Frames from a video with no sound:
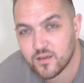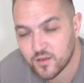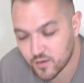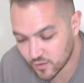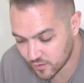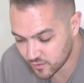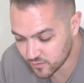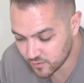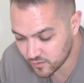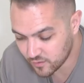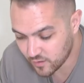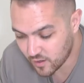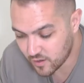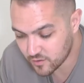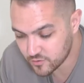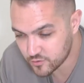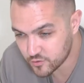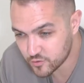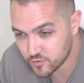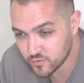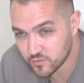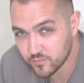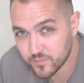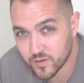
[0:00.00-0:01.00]
Here in the
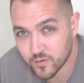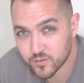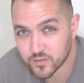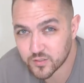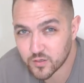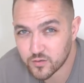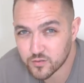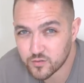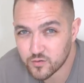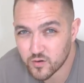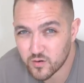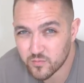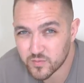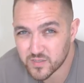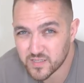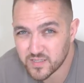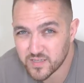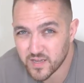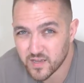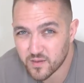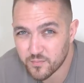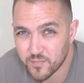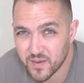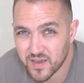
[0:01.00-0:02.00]
laundry room, there was also a
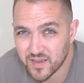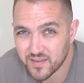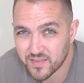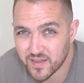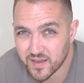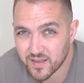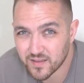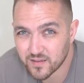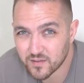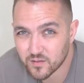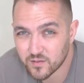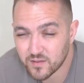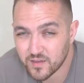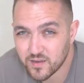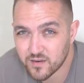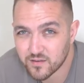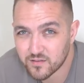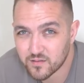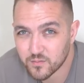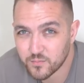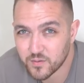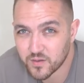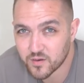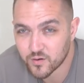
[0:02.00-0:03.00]
mistake made that
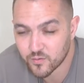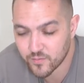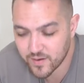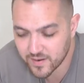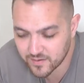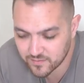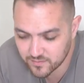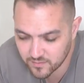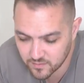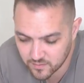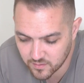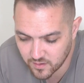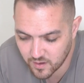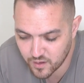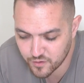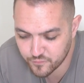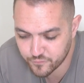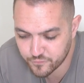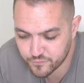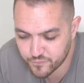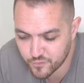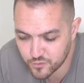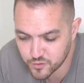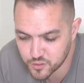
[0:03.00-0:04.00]
needed to be corrected.
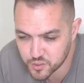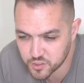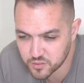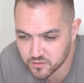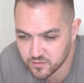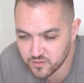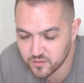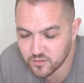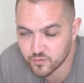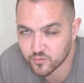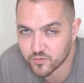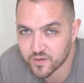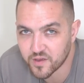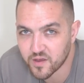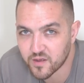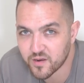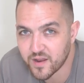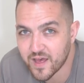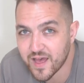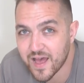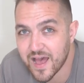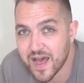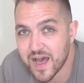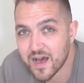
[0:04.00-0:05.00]
Unfortunately, you
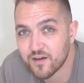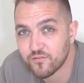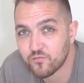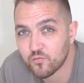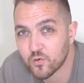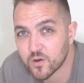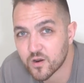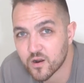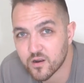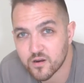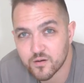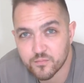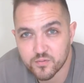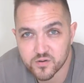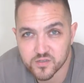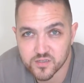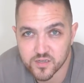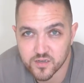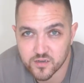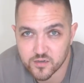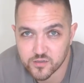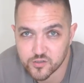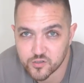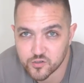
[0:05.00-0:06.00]
cannot have
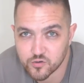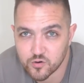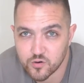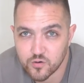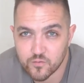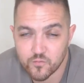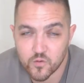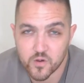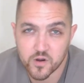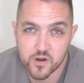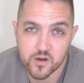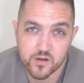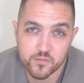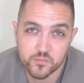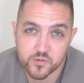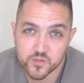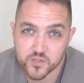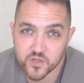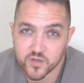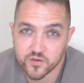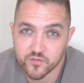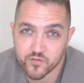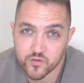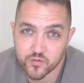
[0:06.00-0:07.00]
100% control of
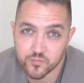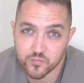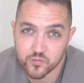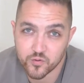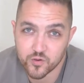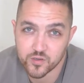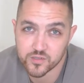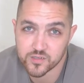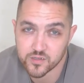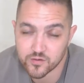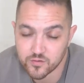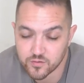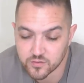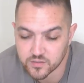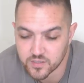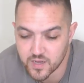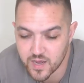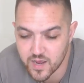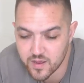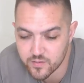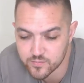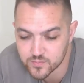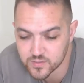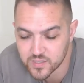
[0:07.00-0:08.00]
100% of your employees at all
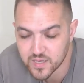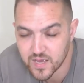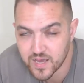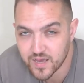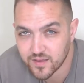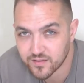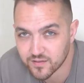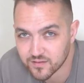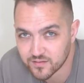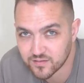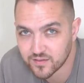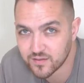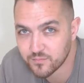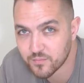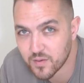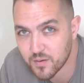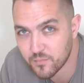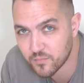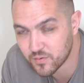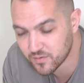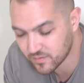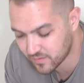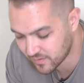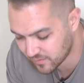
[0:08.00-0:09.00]
times. The team
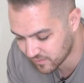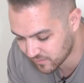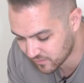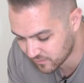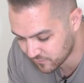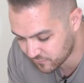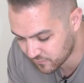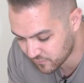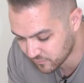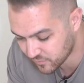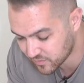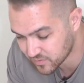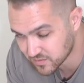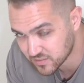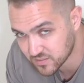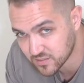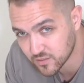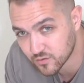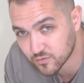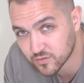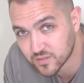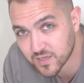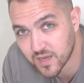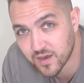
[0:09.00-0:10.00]
member from
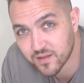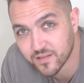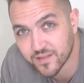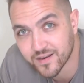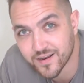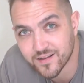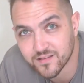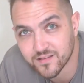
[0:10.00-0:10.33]
Imperial Tile that